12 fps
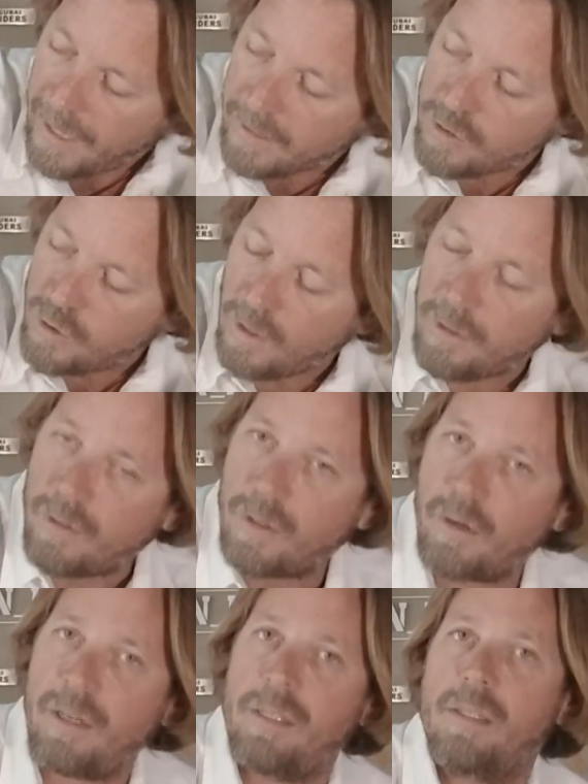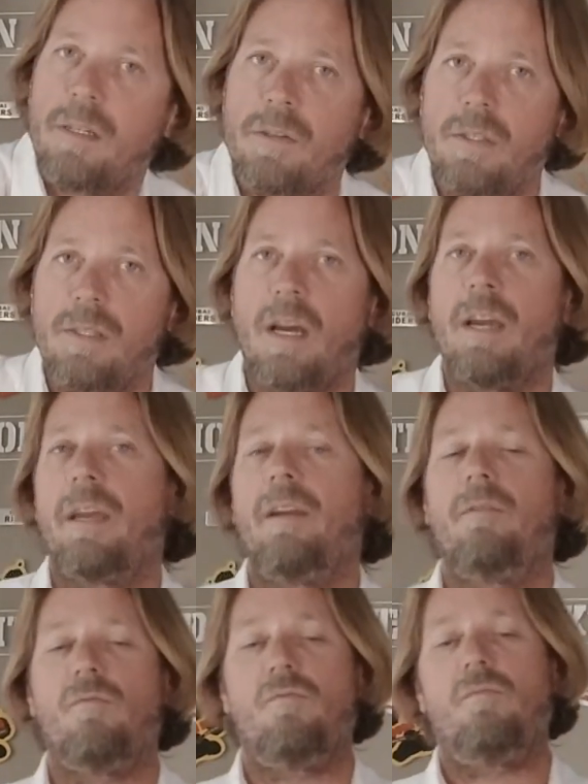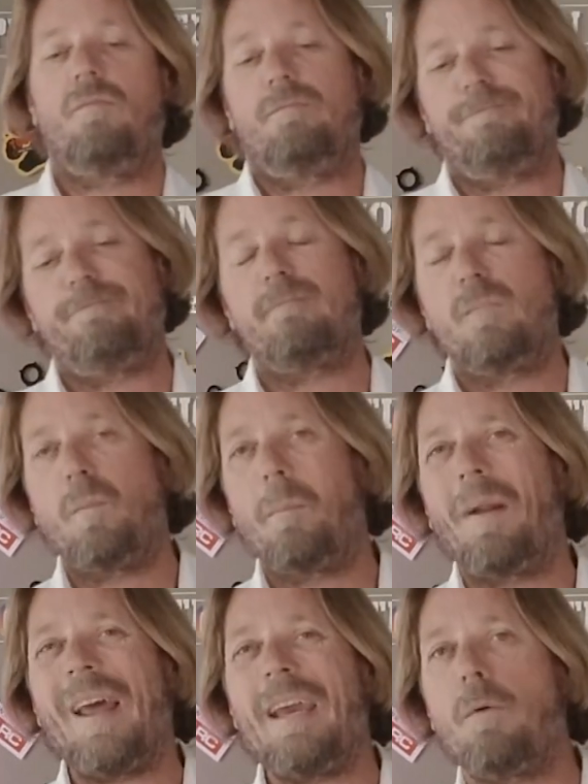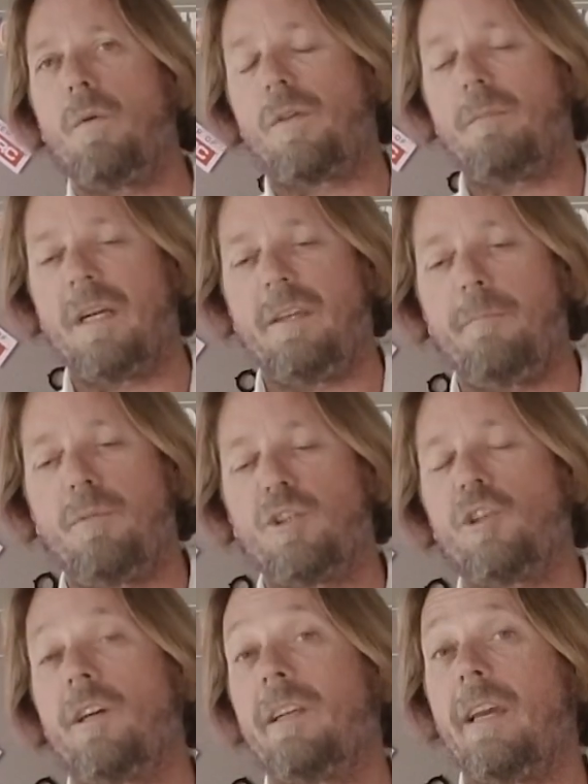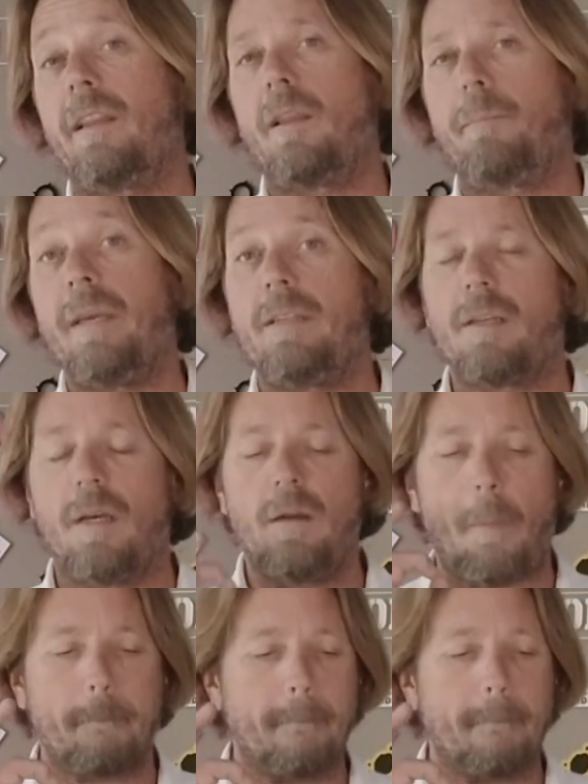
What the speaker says: at 200 degrees Celsius, I can play with my temperature and get the pizza